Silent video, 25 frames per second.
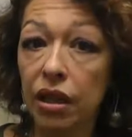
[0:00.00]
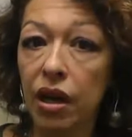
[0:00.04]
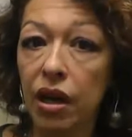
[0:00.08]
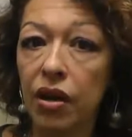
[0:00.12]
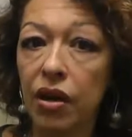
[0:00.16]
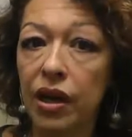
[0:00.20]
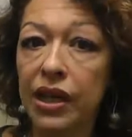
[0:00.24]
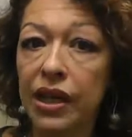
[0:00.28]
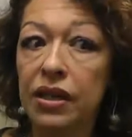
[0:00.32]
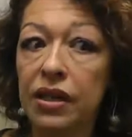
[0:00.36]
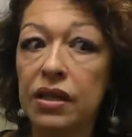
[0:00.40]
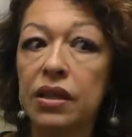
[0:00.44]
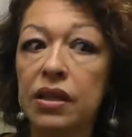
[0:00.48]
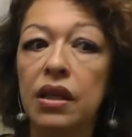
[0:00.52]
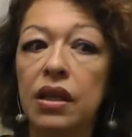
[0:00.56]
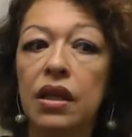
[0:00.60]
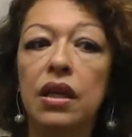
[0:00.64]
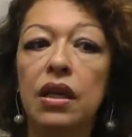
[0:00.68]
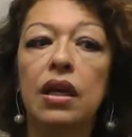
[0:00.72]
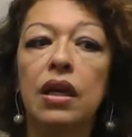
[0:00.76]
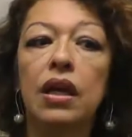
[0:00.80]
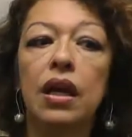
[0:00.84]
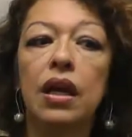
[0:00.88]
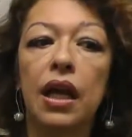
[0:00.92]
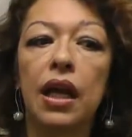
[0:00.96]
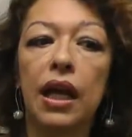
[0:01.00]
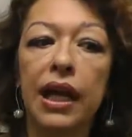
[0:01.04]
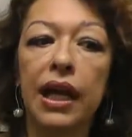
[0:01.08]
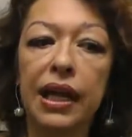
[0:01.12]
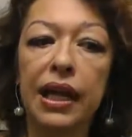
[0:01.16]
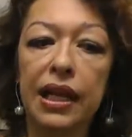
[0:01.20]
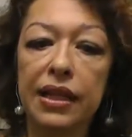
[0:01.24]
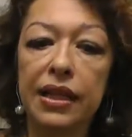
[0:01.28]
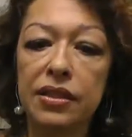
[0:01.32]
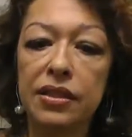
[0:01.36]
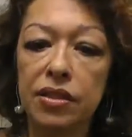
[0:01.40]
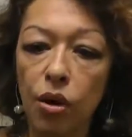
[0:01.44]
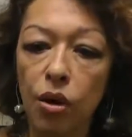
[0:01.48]
a client,
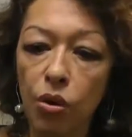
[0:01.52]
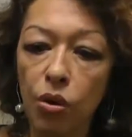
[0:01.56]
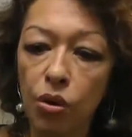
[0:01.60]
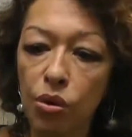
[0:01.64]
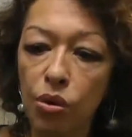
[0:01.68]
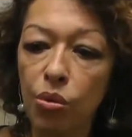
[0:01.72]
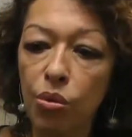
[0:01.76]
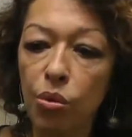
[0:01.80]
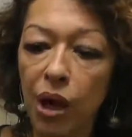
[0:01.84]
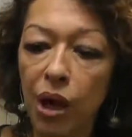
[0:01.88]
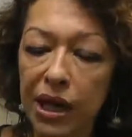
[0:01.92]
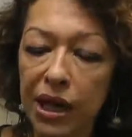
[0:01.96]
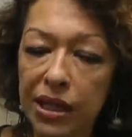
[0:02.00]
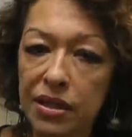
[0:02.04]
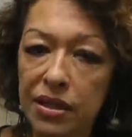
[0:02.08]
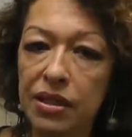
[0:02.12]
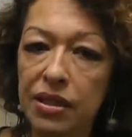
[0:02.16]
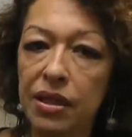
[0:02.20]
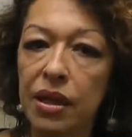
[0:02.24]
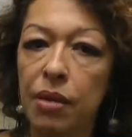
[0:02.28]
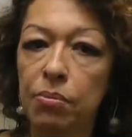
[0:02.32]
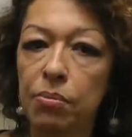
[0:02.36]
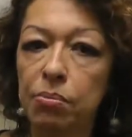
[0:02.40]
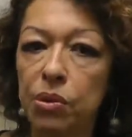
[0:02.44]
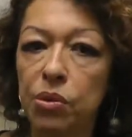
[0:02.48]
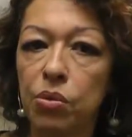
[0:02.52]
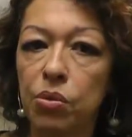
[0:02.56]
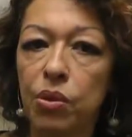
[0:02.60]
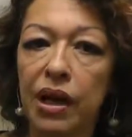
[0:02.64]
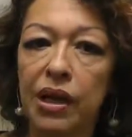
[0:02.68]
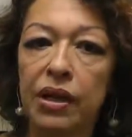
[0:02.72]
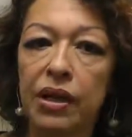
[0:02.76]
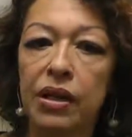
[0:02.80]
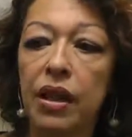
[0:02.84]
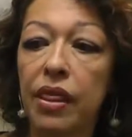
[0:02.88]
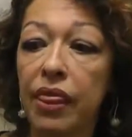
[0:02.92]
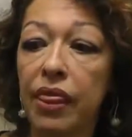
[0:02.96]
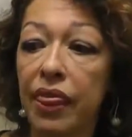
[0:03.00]
it is always, number
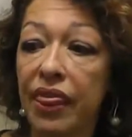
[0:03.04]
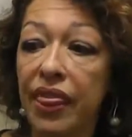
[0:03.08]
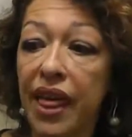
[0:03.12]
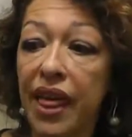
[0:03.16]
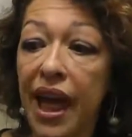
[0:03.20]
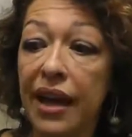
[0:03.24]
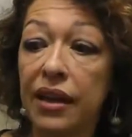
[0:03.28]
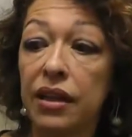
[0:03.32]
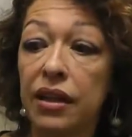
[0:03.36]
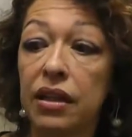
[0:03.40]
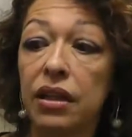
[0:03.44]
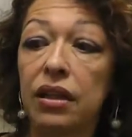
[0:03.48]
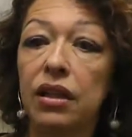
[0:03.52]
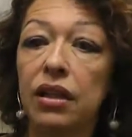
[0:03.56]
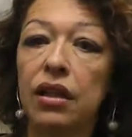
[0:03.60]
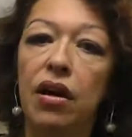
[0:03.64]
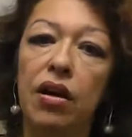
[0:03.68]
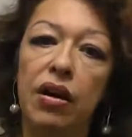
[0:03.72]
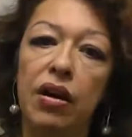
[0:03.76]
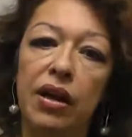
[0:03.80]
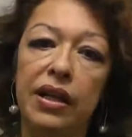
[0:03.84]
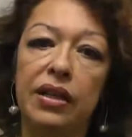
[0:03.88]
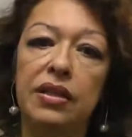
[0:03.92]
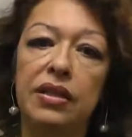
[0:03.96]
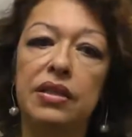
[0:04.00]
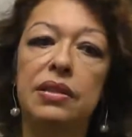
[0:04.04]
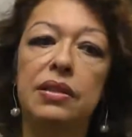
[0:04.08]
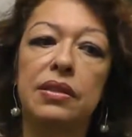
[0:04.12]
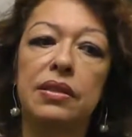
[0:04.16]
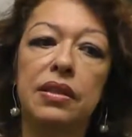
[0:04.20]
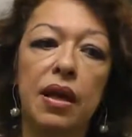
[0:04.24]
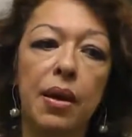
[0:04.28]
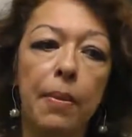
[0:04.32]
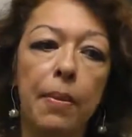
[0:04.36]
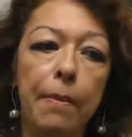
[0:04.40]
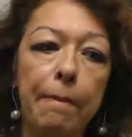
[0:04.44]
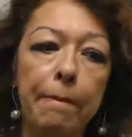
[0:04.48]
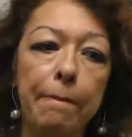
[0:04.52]
one, that
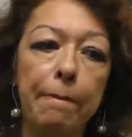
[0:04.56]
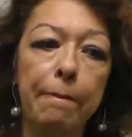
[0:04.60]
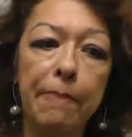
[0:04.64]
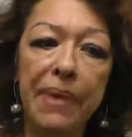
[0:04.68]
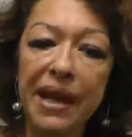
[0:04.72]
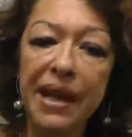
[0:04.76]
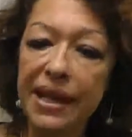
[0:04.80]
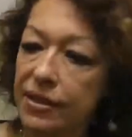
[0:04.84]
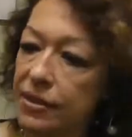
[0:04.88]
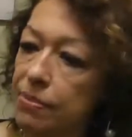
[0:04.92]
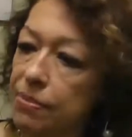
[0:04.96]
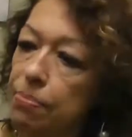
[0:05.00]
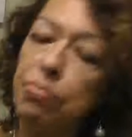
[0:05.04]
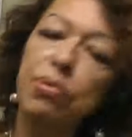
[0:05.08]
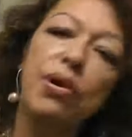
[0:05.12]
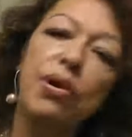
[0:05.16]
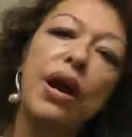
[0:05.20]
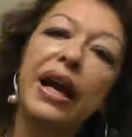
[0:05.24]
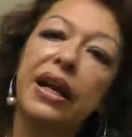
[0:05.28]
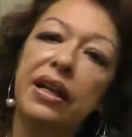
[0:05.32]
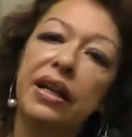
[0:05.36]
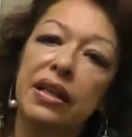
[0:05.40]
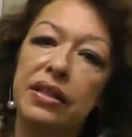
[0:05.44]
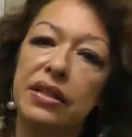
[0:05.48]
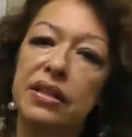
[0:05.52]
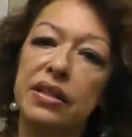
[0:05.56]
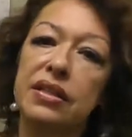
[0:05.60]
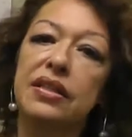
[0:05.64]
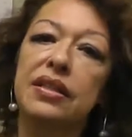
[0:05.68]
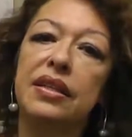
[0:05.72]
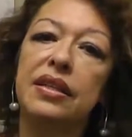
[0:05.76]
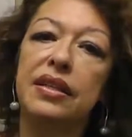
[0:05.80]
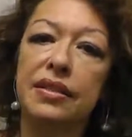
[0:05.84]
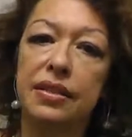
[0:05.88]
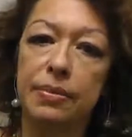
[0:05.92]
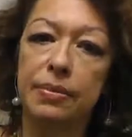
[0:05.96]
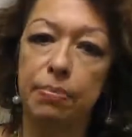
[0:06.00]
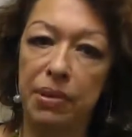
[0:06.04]
client's best
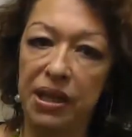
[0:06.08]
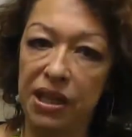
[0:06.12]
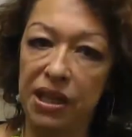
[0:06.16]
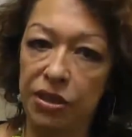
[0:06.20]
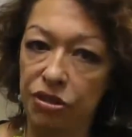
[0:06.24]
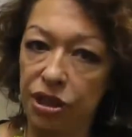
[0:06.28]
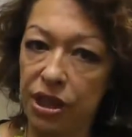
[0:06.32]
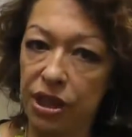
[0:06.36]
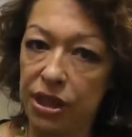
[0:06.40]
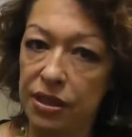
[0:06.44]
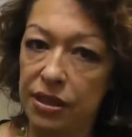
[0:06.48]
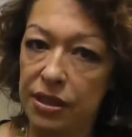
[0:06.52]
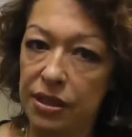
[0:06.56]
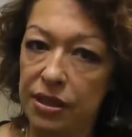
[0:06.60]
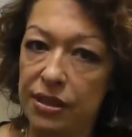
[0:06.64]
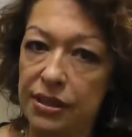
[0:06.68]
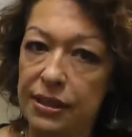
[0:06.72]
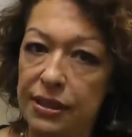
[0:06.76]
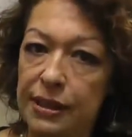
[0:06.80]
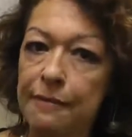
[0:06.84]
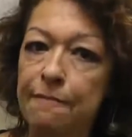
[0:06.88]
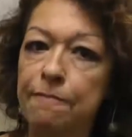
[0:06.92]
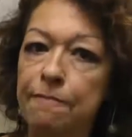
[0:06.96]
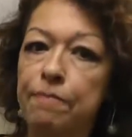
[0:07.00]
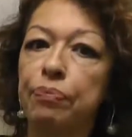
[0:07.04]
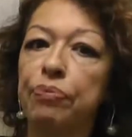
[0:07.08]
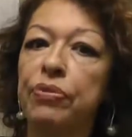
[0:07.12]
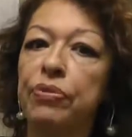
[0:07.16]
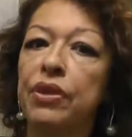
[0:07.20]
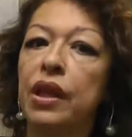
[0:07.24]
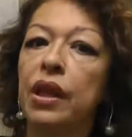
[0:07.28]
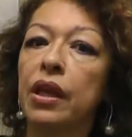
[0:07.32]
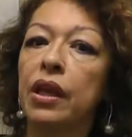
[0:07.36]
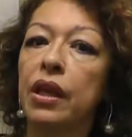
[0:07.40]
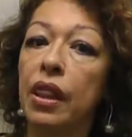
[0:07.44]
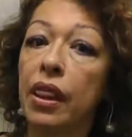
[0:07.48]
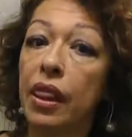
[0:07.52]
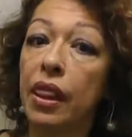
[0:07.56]
practice experience.
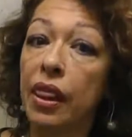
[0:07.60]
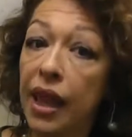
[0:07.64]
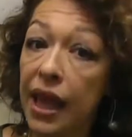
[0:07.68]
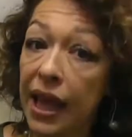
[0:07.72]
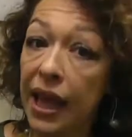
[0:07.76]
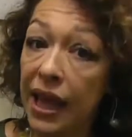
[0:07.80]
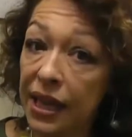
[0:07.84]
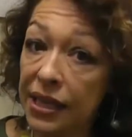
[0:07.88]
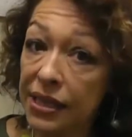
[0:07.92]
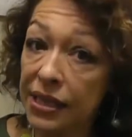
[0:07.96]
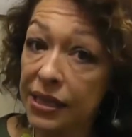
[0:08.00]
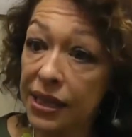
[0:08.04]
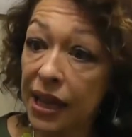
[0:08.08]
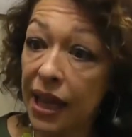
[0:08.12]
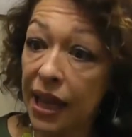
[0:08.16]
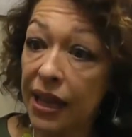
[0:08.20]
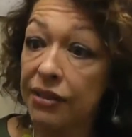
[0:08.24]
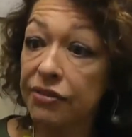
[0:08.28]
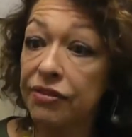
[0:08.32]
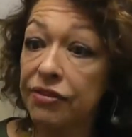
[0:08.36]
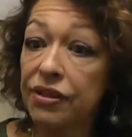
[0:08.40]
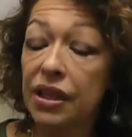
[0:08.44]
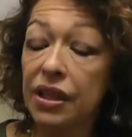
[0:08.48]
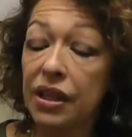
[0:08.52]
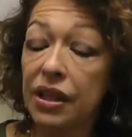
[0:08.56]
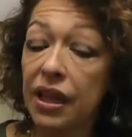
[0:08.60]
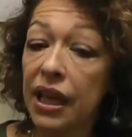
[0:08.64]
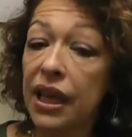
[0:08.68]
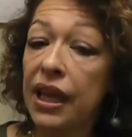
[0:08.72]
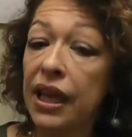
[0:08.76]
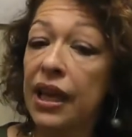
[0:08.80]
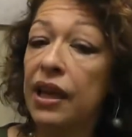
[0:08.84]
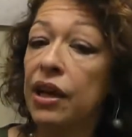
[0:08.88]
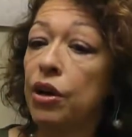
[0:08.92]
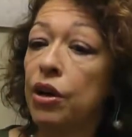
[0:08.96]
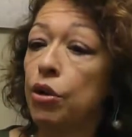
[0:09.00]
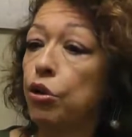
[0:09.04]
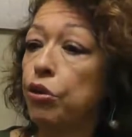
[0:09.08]
Their safety,
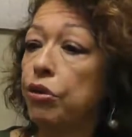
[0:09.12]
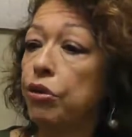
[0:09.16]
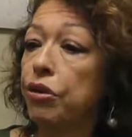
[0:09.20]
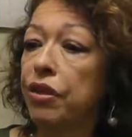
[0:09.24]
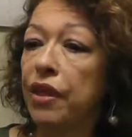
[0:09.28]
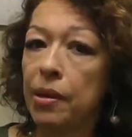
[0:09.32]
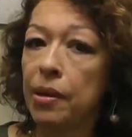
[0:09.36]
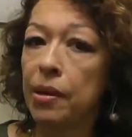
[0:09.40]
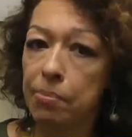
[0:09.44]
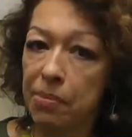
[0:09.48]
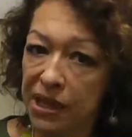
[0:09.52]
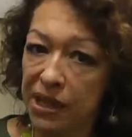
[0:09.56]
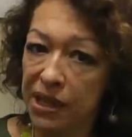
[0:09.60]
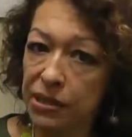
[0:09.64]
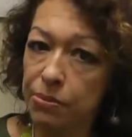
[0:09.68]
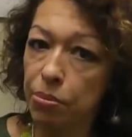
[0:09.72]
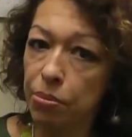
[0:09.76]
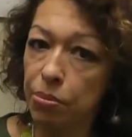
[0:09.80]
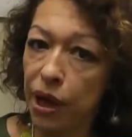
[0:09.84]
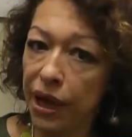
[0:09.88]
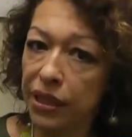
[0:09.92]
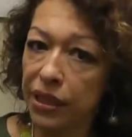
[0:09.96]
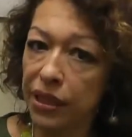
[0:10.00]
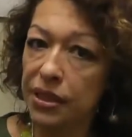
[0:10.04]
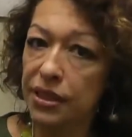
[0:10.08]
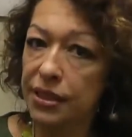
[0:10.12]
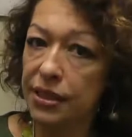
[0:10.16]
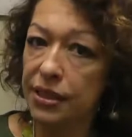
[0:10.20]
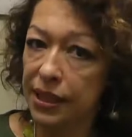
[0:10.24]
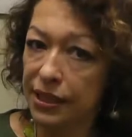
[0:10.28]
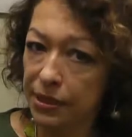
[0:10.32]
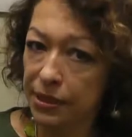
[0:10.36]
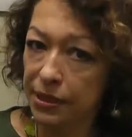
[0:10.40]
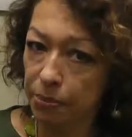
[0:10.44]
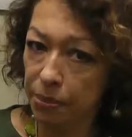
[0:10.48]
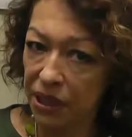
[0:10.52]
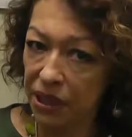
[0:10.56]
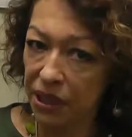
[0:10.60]
their health, their best practice
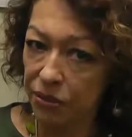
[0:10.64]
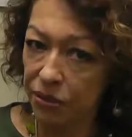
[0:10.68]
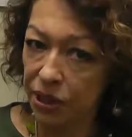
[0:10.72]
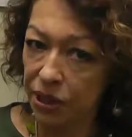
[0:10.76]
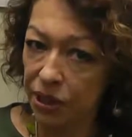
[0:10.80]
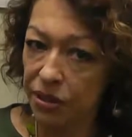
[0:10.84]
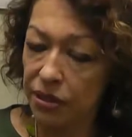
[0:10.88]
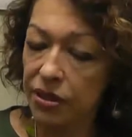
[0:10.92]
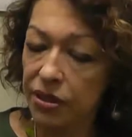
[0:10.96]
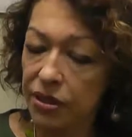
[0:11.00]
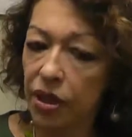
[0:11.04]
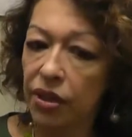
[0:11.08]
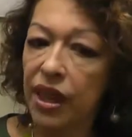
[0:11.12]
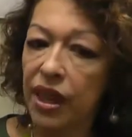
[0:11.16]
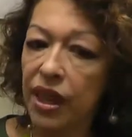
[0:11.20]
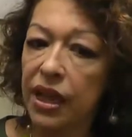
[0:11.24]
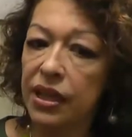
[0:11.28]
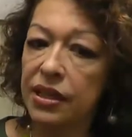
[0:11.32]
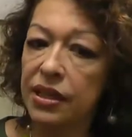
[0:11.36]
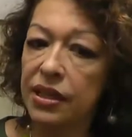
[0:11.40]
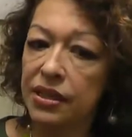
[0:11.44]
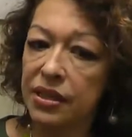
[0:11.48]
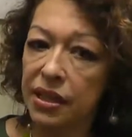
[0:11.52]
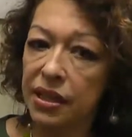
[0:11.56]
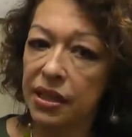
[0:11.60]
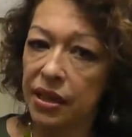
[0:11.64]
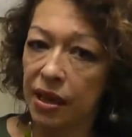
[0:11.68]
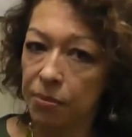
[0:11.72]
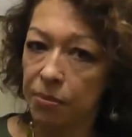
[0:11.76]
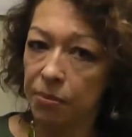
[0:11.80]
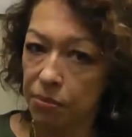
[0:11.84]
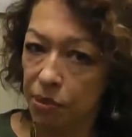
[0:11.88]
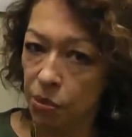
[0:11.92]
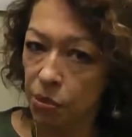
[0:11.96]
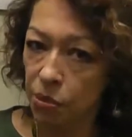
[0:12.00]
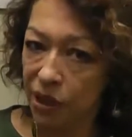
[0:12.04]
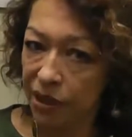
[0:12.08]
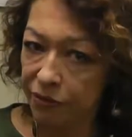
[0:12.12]
experience. So that is the
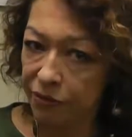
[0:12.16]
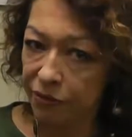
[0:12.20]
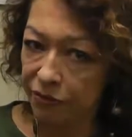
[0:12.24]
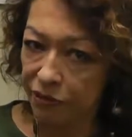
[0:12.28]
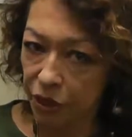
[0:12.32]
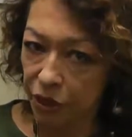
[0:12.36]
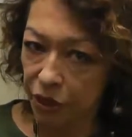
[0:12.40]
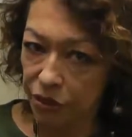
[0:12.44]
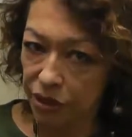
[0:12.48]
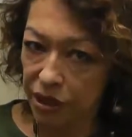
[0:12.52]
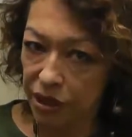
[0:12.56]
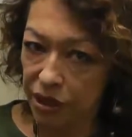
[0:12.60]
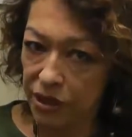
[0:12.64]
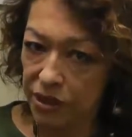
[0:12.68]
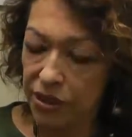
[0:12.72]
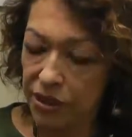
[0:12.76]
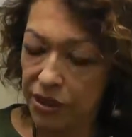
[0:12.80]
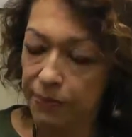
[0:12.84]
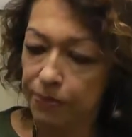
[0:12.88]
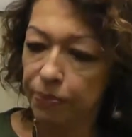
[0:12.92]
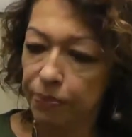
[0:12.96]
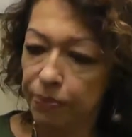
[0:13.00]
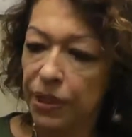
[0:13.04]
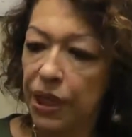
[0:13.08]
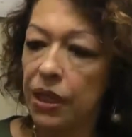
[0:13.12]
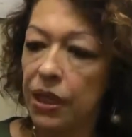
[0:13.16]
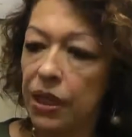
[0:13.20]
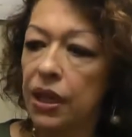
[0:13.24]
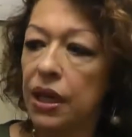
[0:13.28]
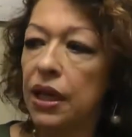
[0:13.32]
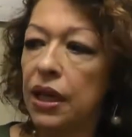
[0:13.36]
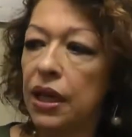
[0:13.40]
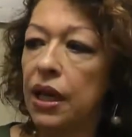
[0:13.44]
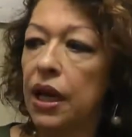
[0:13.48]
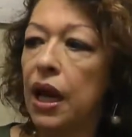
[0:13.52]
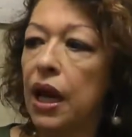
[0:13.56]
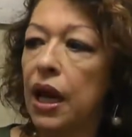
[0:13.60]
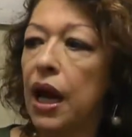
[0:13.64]
number one focus.
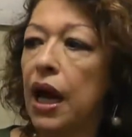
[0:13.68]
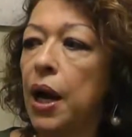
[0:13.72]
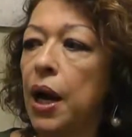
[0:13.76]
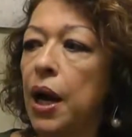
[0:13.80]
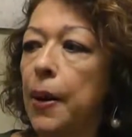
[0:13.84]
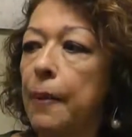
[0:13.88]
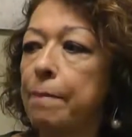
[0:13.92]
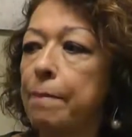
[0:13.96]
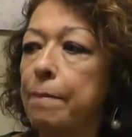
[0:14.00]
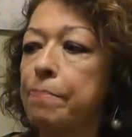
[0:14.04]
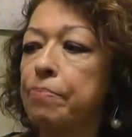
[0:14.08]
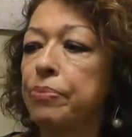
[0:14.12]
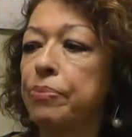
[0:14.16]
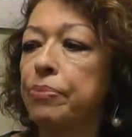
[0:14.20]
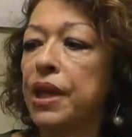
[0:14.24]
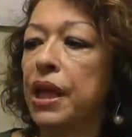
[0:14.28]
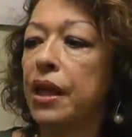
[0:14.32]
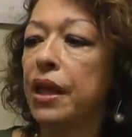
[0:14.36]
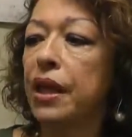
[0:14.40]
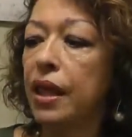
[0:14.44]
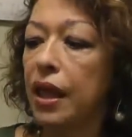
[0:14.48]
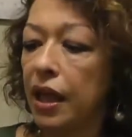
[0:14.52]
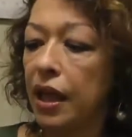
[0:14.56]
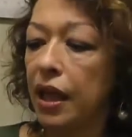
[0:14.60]
Then